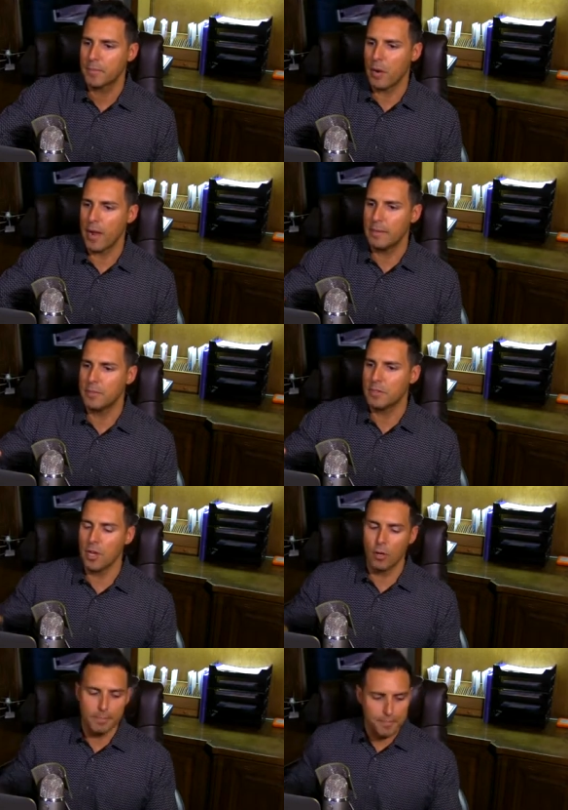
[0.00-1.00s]
All right,
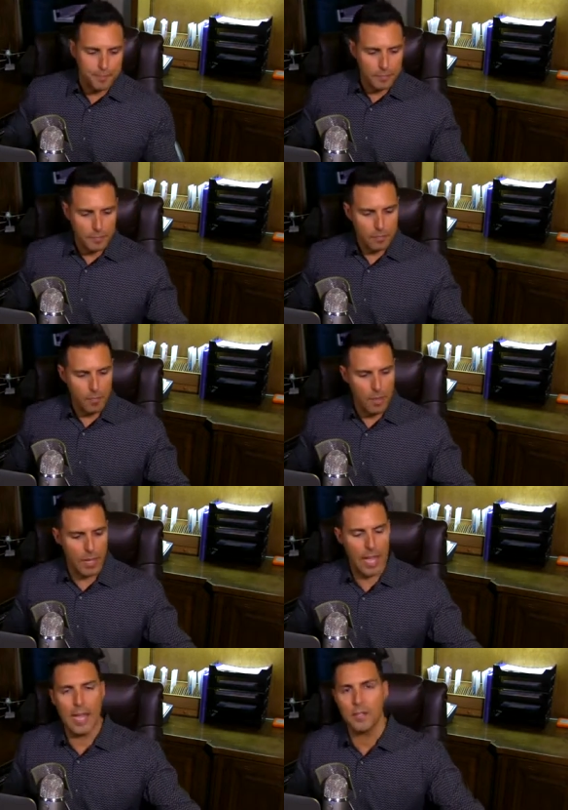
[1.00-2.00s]
so
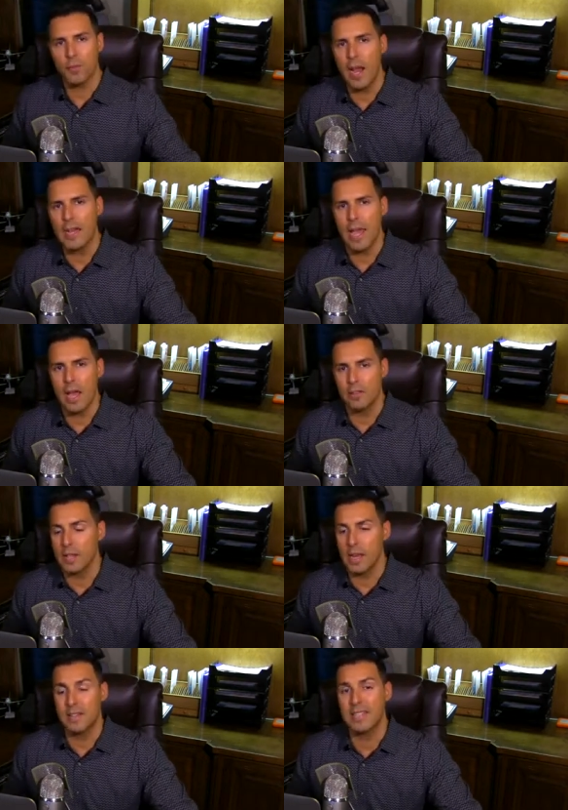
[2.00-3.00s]
guys, right now there's
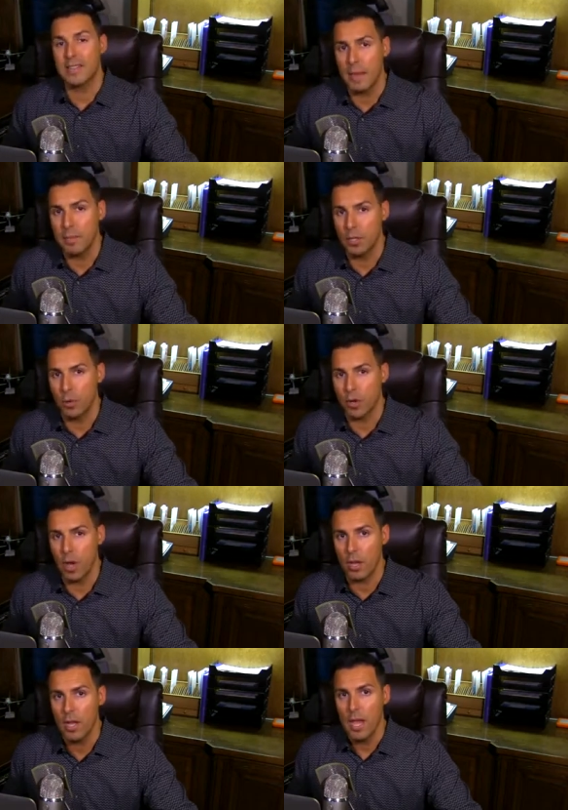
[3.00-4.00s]
a lot of excitement going
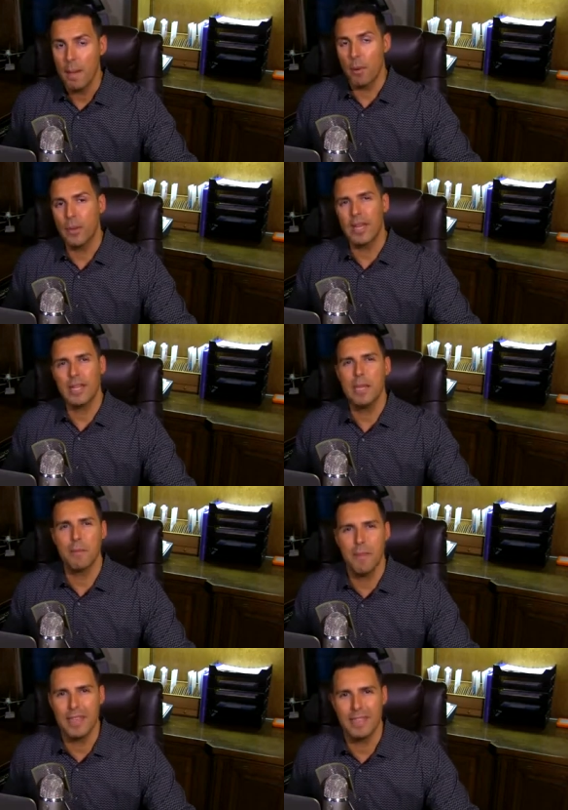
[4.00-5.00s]
on, but we got to
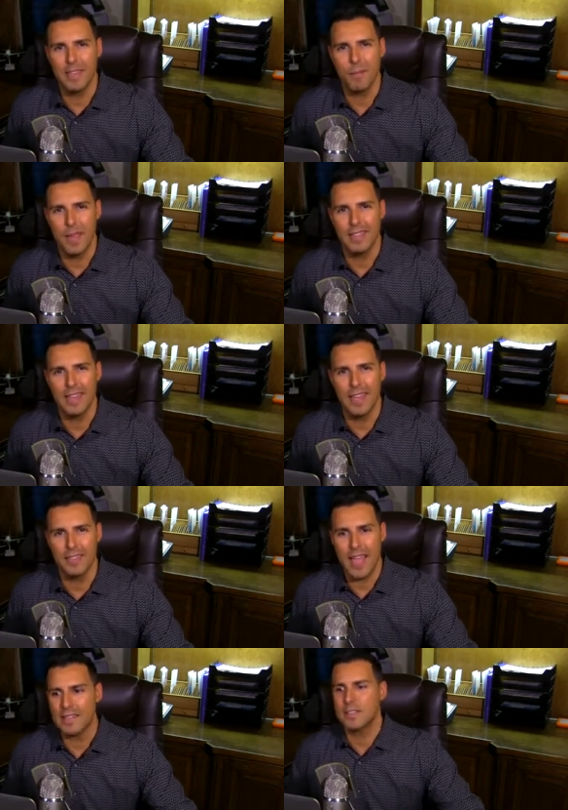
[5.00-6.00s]
keep the main thing,
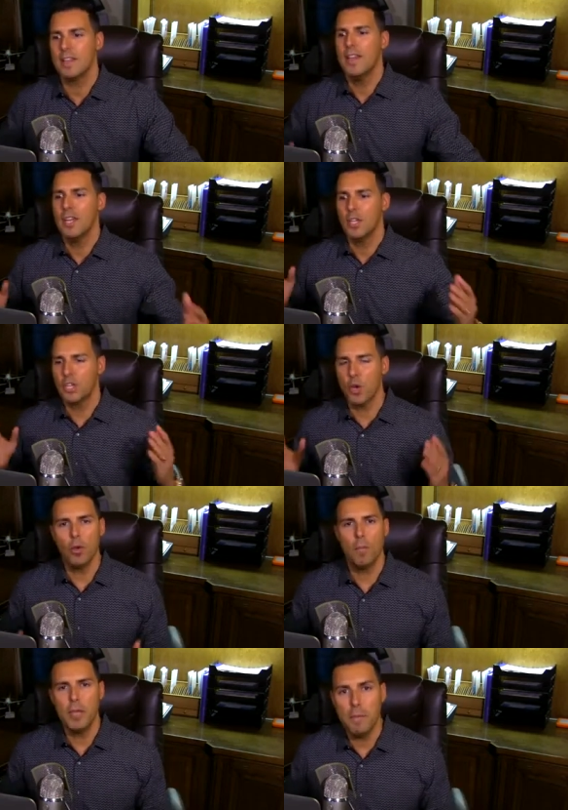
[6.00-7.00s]
and that's
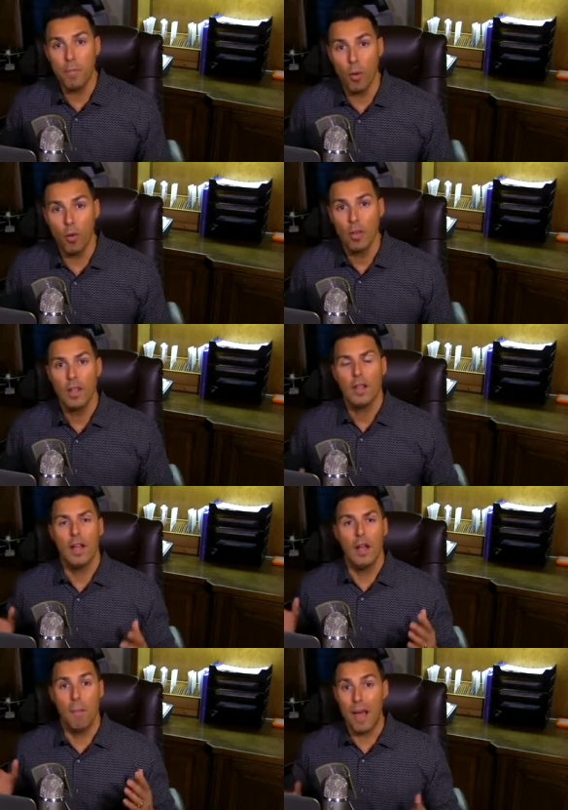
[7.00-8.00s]
showing people
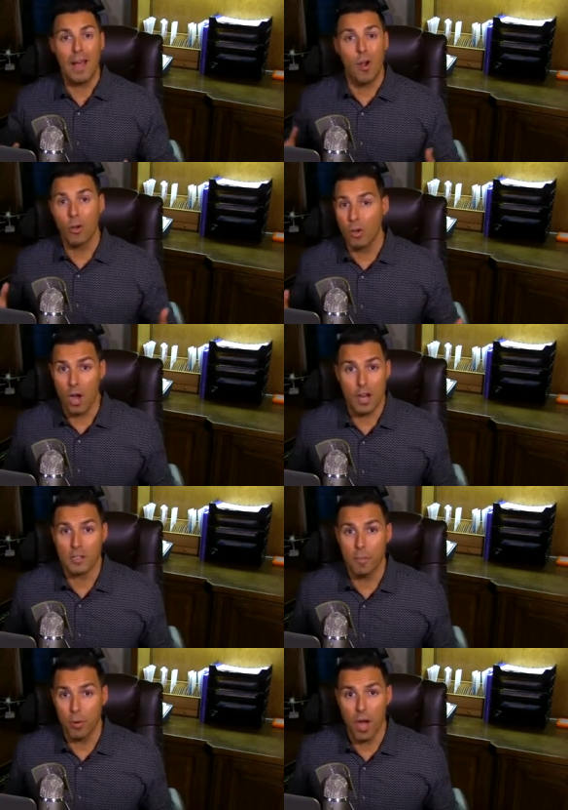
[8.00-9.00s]
about our
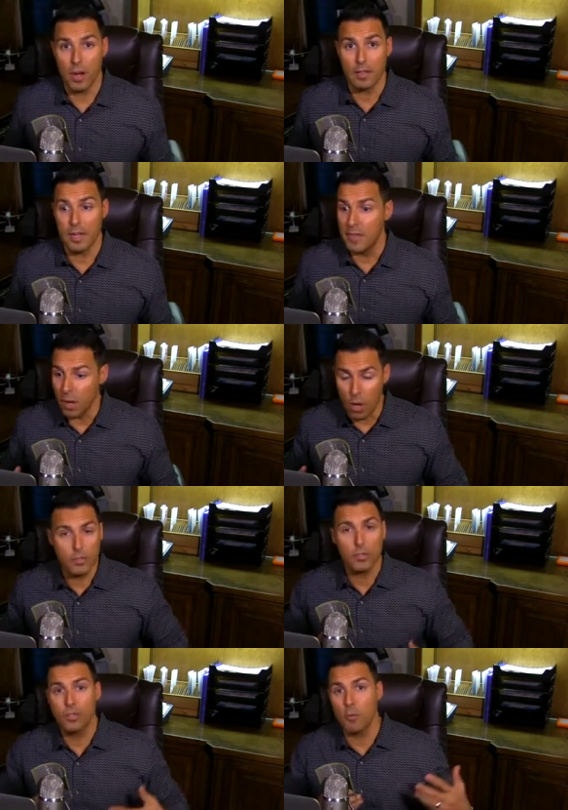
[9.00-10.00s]
awesome product, and then
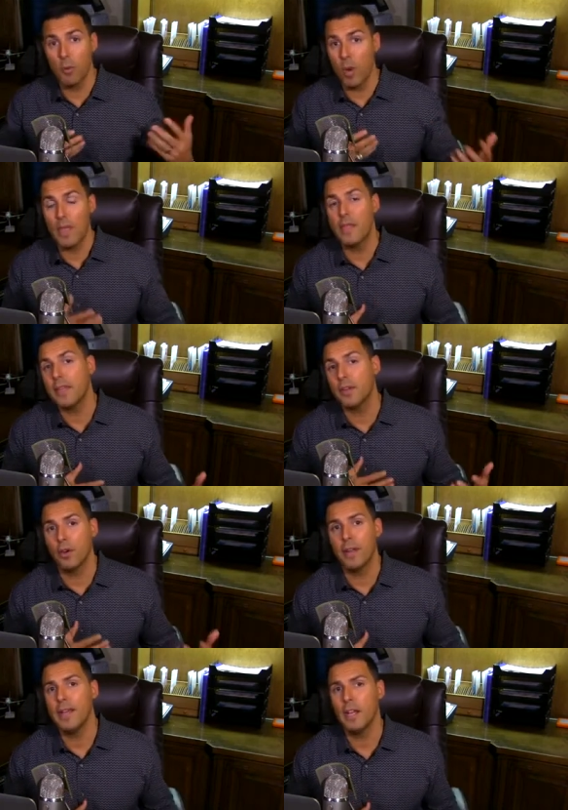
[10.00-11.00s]
also show them a way that they can
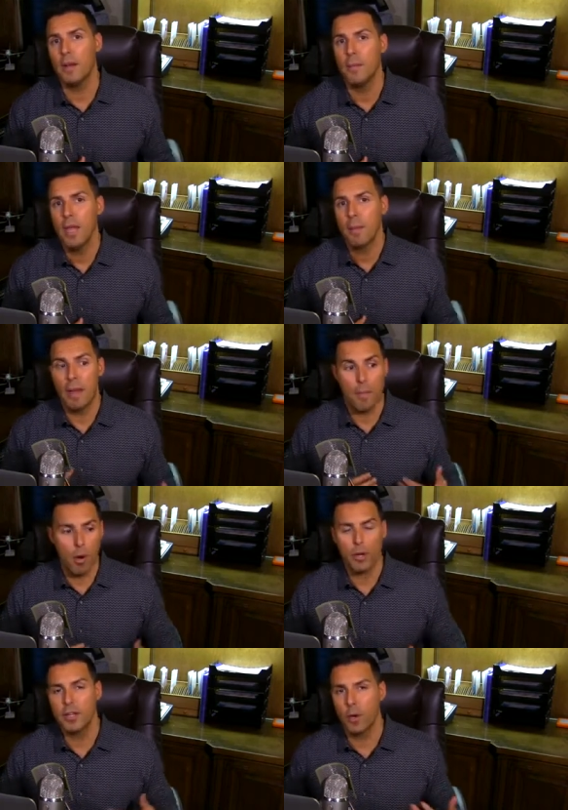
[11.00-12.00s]
earn income by
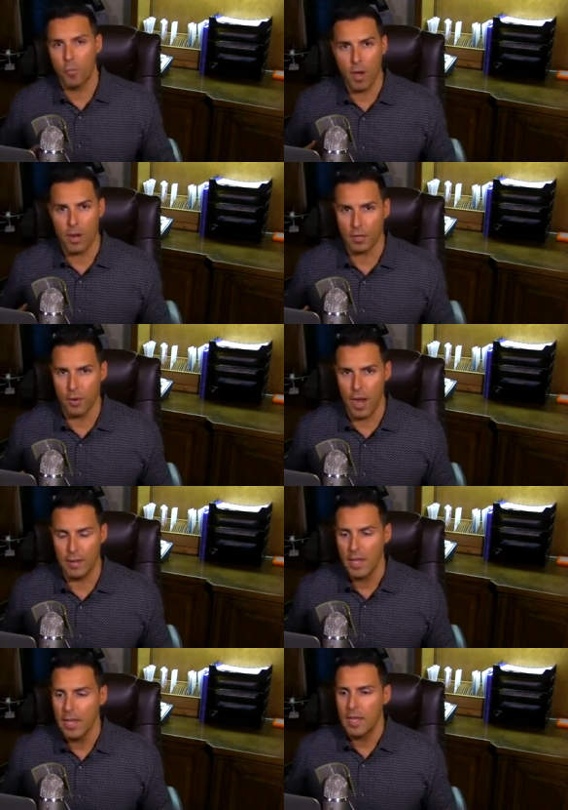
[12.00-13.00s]
marketing our product, right?